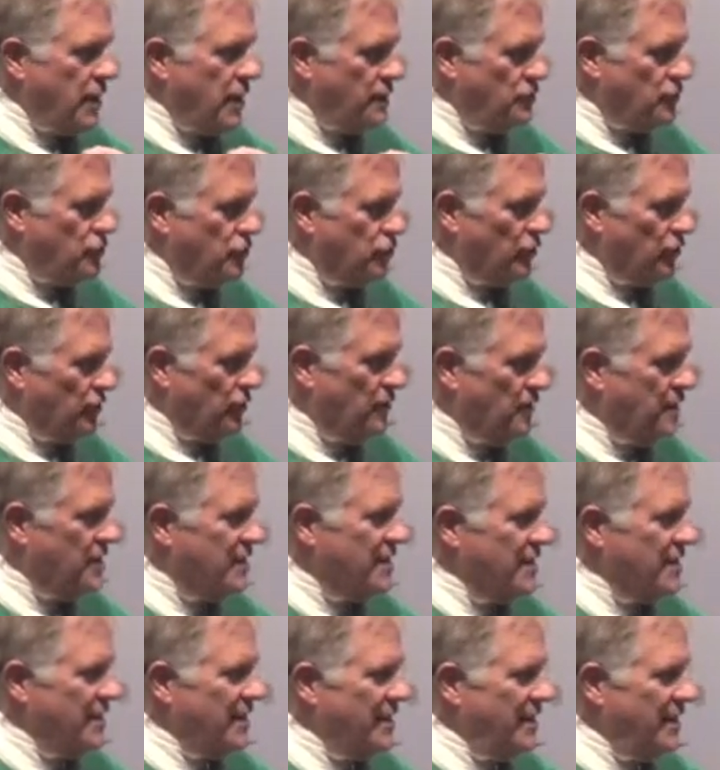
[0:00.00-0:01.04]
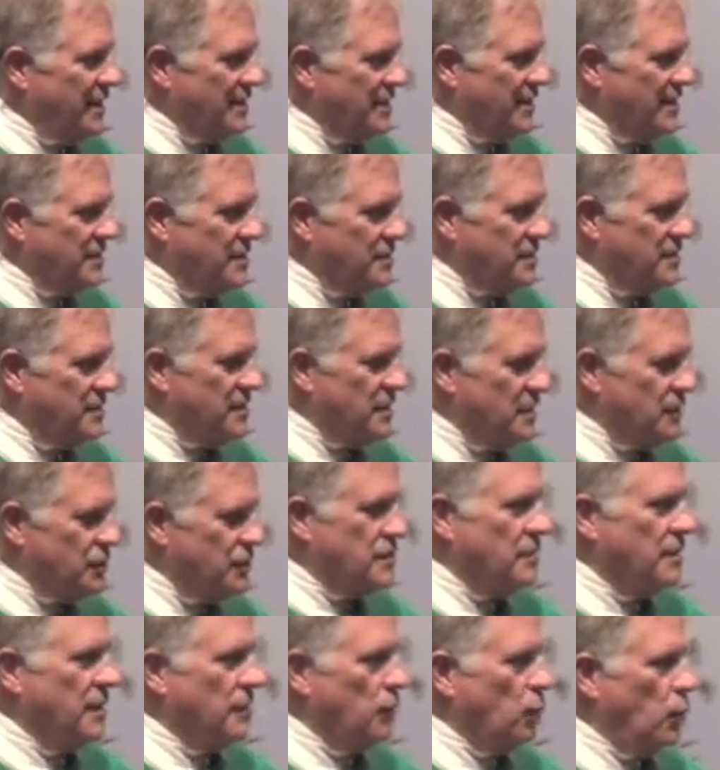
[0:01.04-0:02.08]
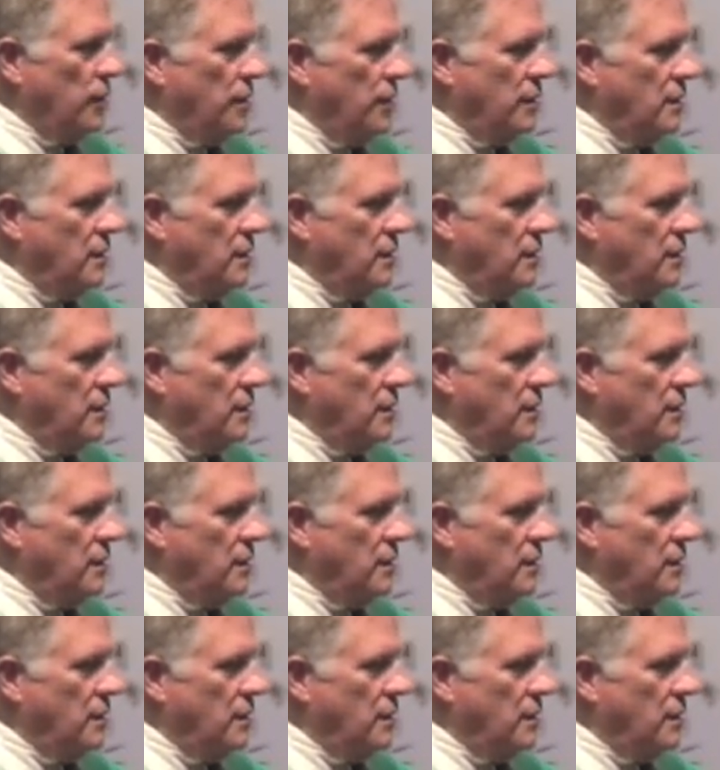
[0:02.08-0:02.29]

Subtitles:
nature, it is such that